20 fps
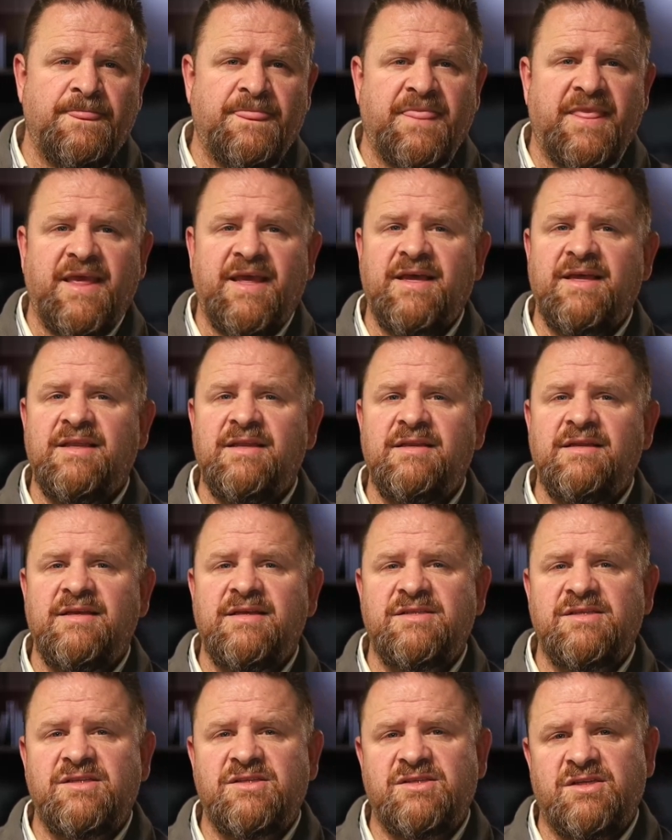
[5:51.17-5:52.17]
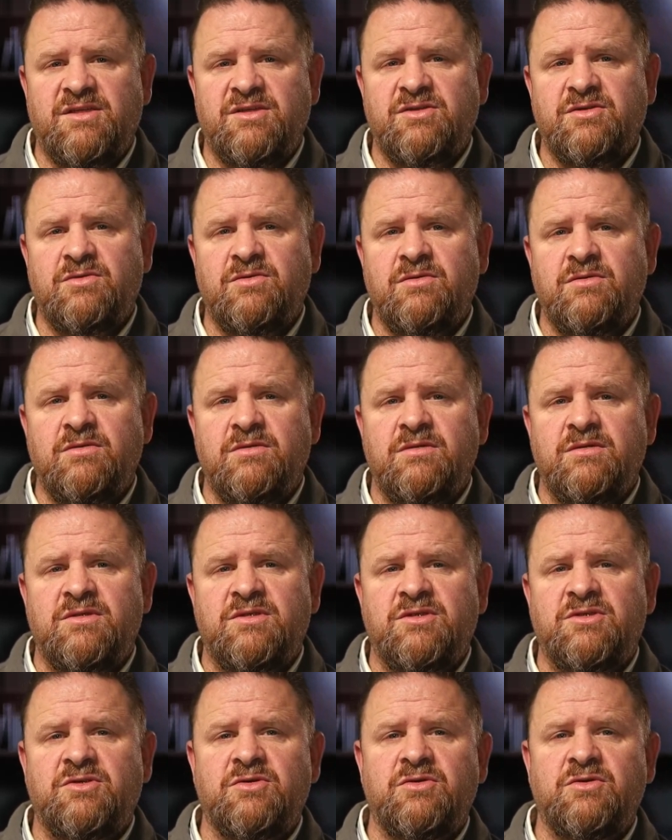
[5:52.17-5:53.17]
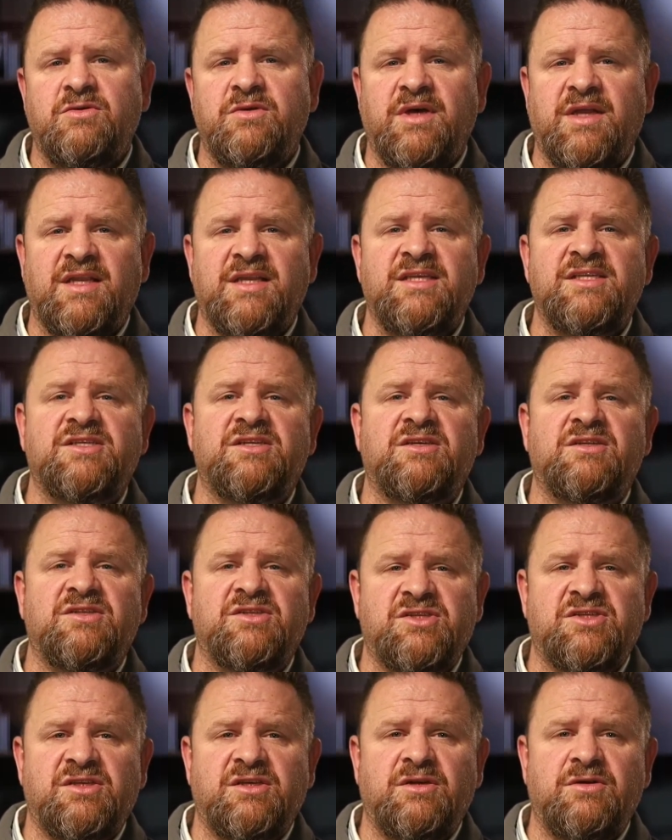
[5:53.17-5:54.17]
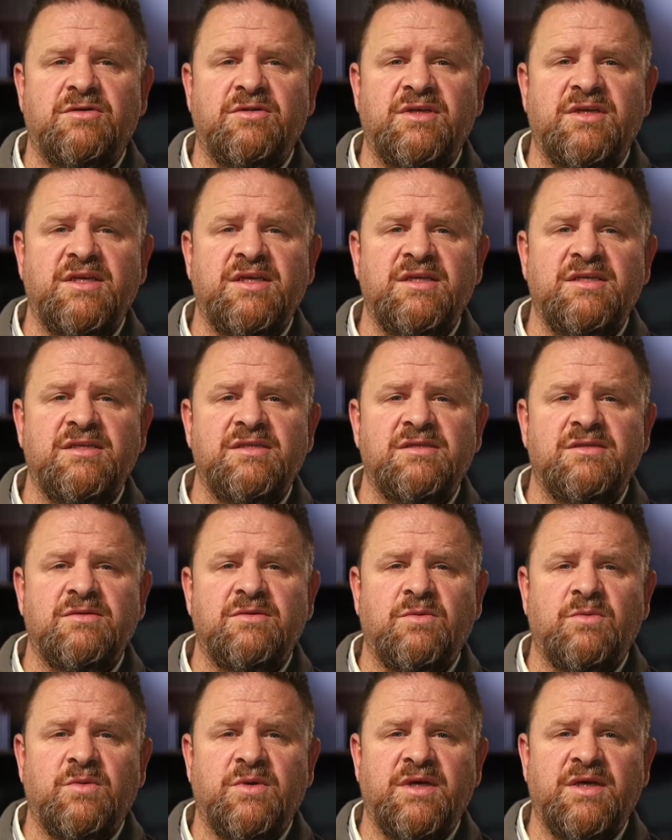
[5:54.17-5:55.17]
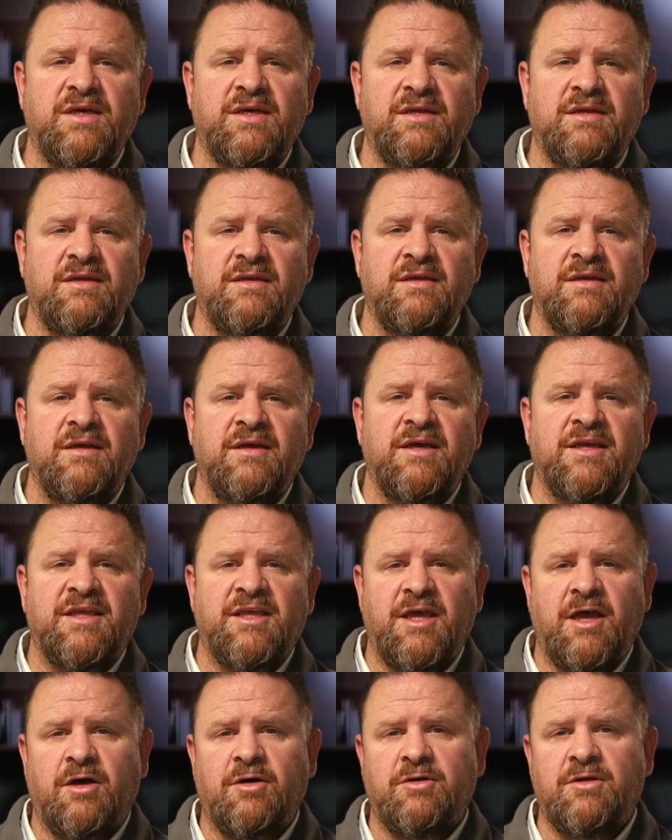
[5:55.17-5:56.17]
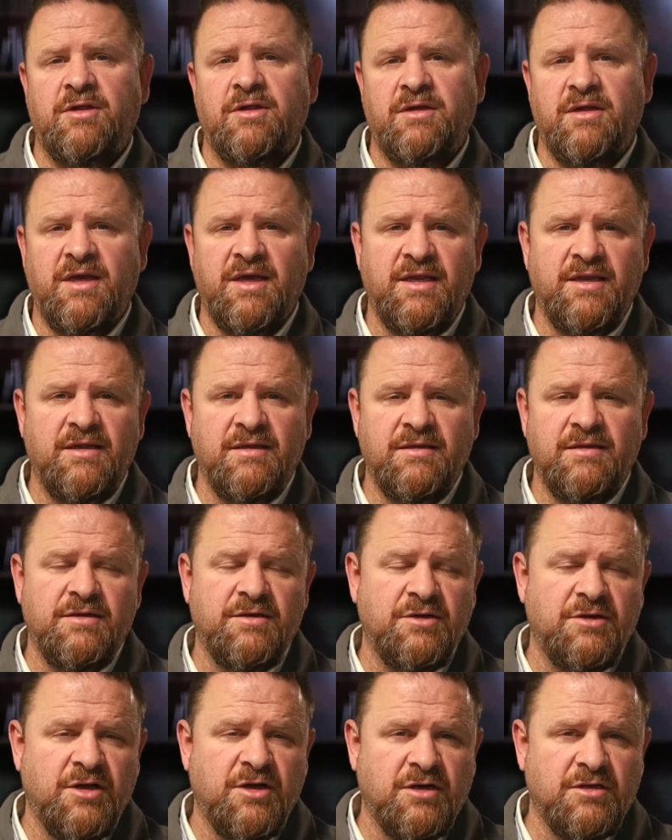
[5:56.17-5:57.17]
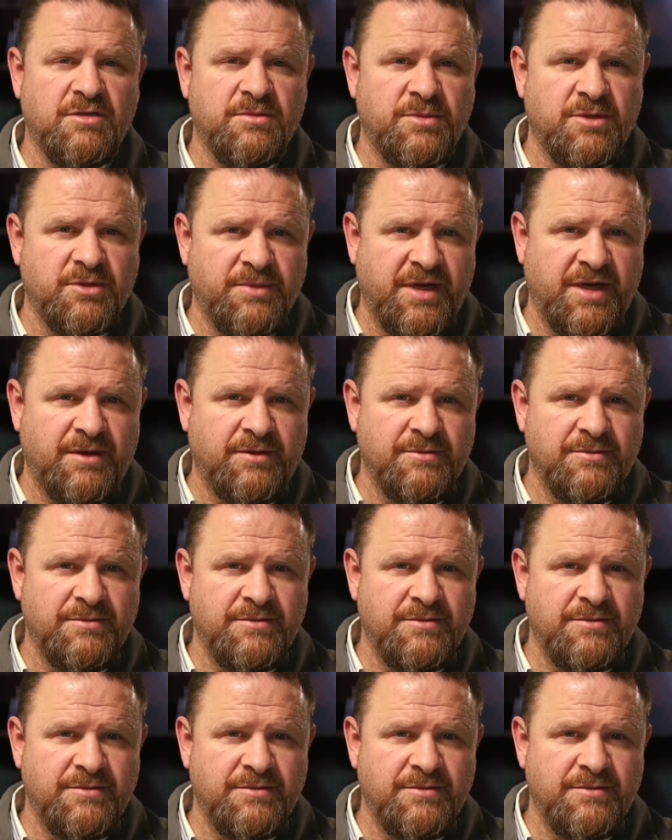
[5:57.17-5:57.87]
And it's essential to at least consider these when calculating the deductible amount.